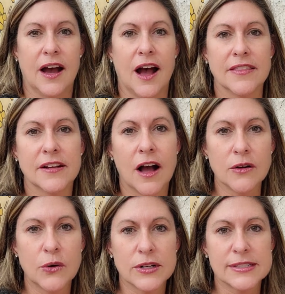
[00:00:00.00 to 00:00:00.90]
On the
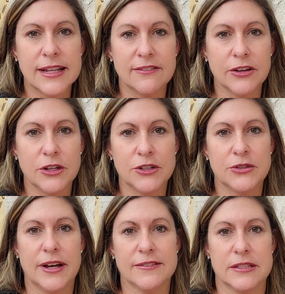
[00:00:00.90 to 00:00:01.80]
concourse level, you
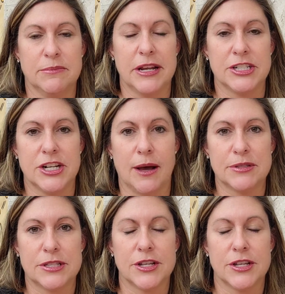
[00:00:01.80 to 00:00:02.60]
do have some nice shops.